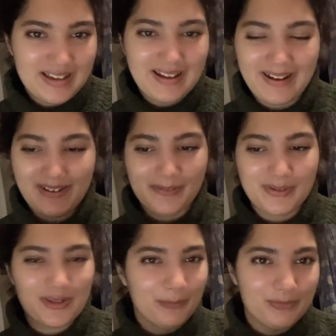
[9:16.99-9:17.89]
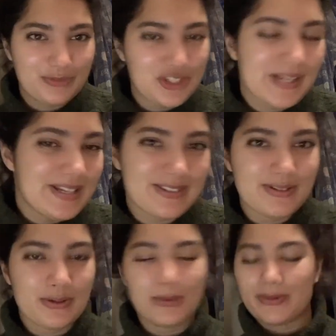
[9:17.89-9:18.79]
I don't know, a bunch of cheese
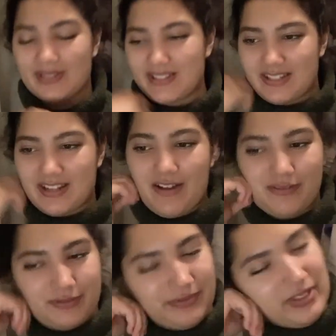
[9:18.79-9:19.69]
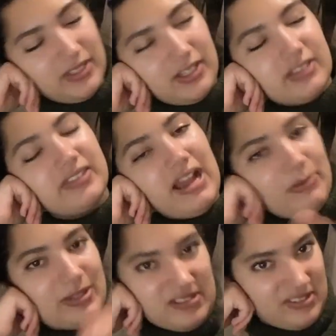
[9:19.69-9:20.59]
and noodles and stuff. That
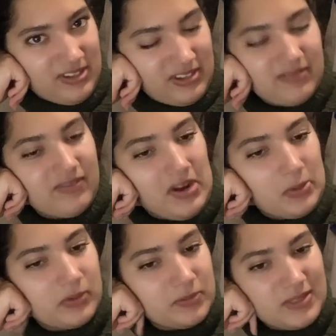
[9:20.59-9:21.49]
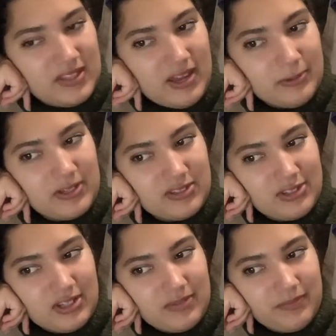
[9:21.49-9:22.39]
one is good. I will admit that one is
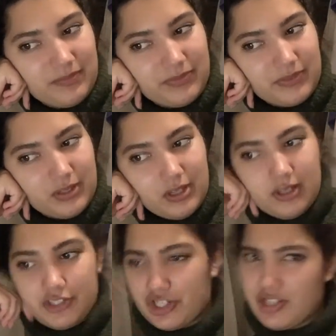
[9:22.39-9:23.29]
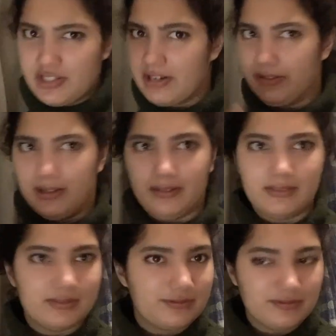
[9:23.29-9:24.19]
good. Cheese here though,
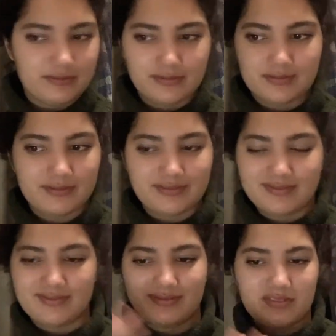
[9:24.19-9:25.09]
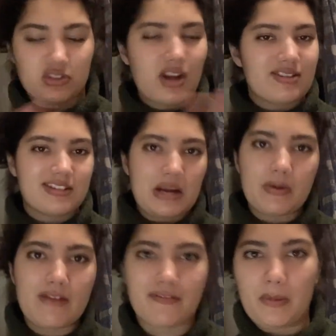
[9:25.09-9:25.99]
try to stay
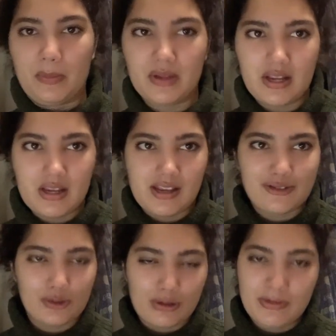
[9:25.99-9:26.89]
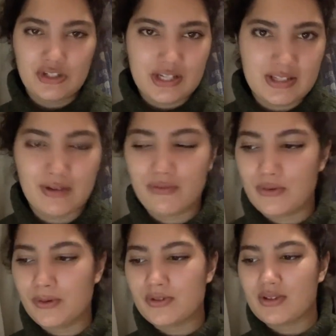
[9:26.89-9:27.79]
away from extremely cheesy
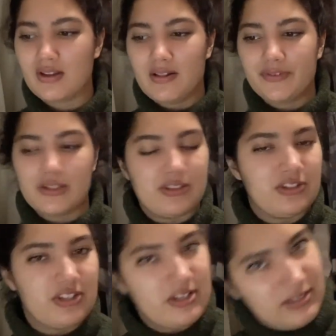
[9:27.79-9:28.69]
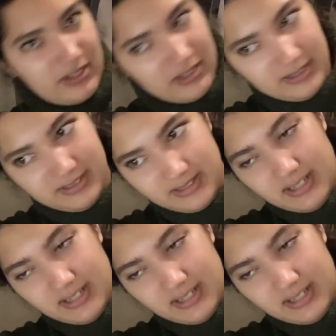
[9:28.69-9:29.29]
foods, because the cheese here,